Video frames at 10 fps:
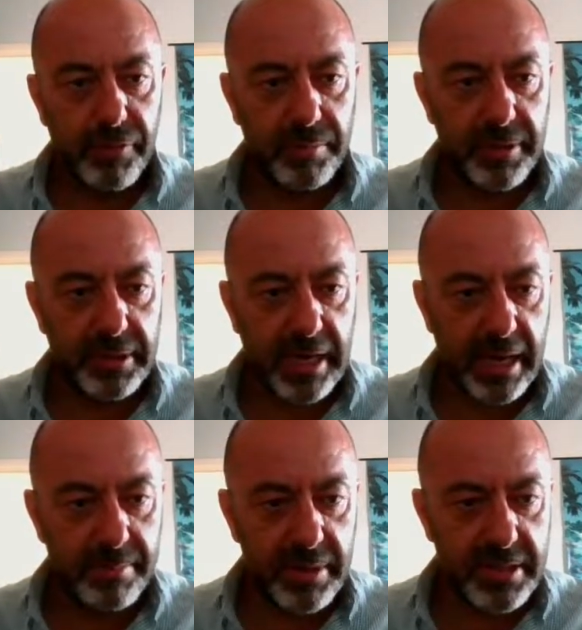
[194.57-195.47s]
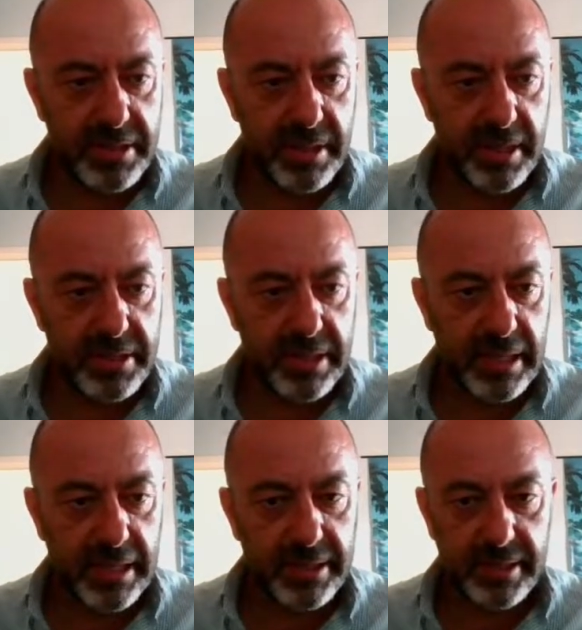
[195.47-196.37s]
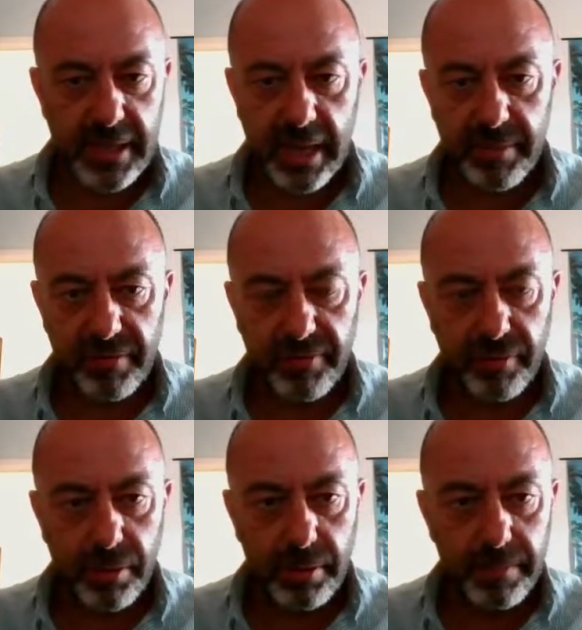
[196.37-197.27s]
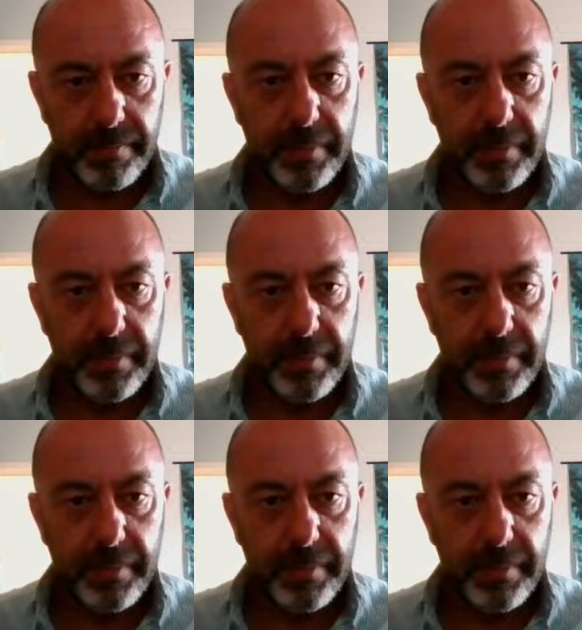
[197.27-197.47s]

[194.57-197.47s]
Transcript: from the timers, I select timer 4.